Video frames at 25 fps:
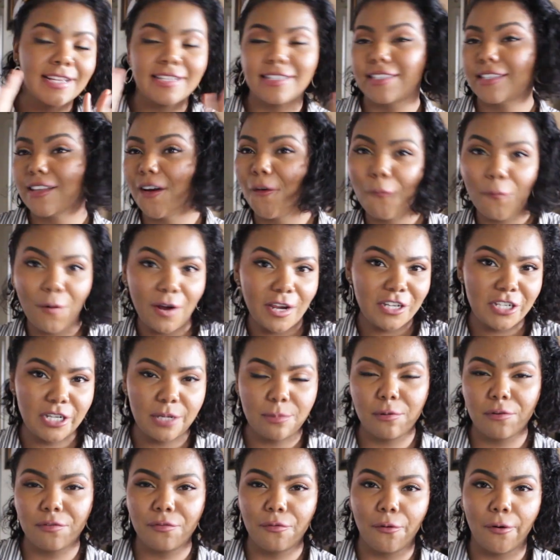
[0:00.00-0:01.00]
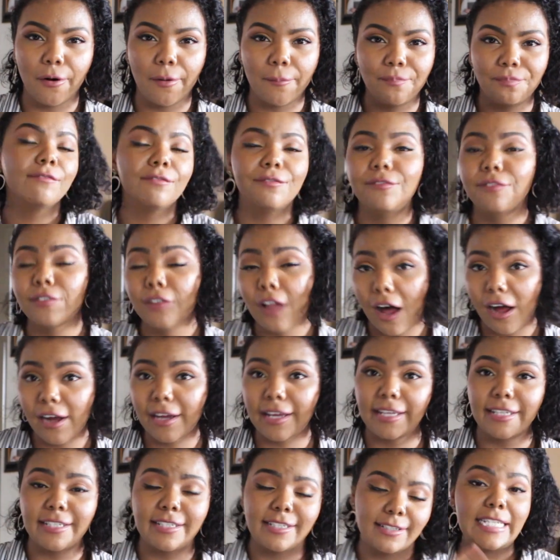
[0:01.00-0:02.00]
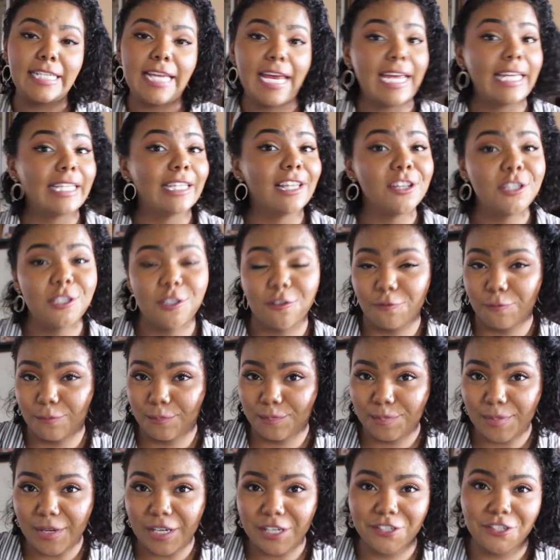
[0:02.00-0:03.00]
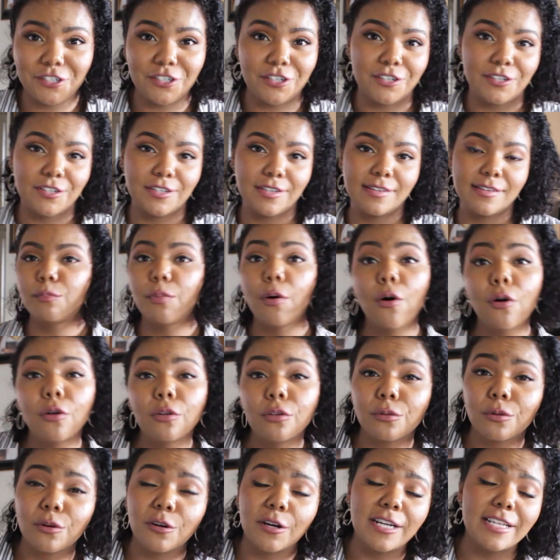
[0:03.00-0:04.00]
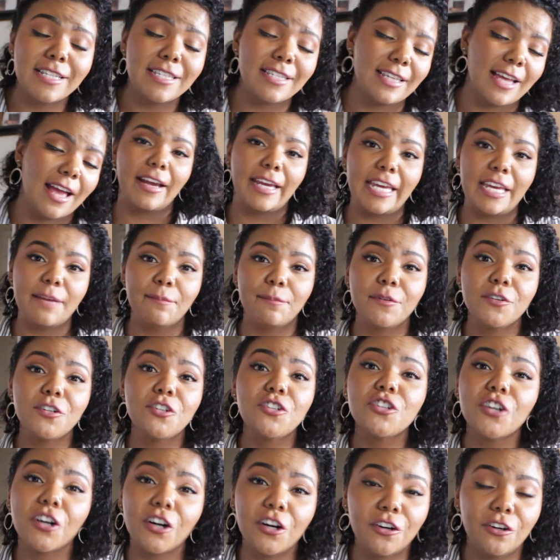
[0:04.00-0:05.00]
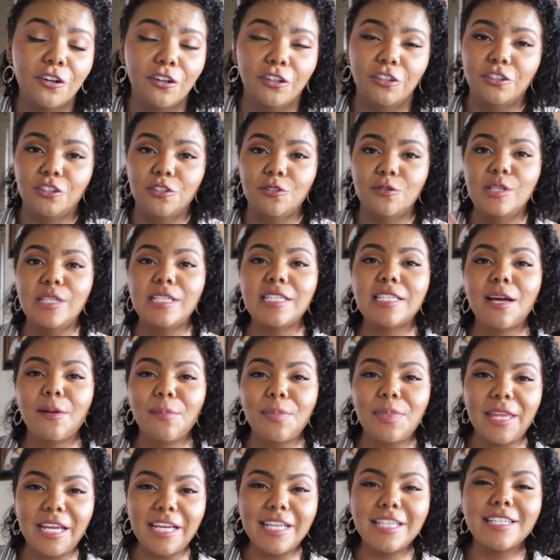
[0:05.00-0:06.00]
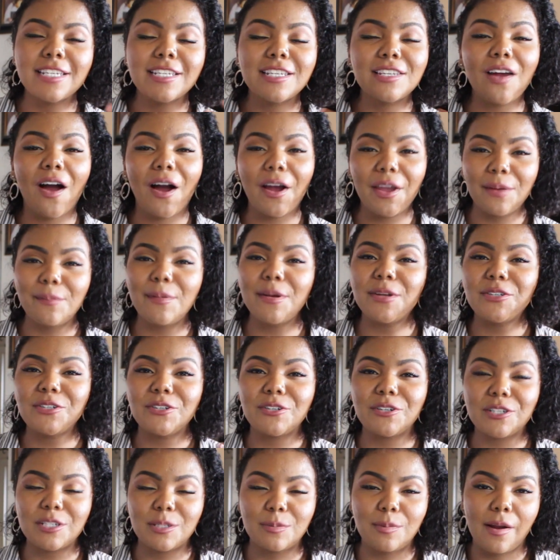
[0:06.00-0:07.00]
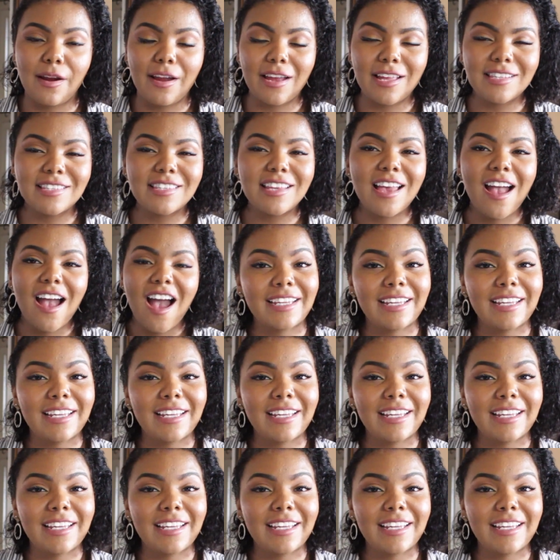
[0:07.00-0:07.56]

in some way, shape, or form. Vlog it. Take lots of pictures, Polaroids, keep a journal, do something to document your experience.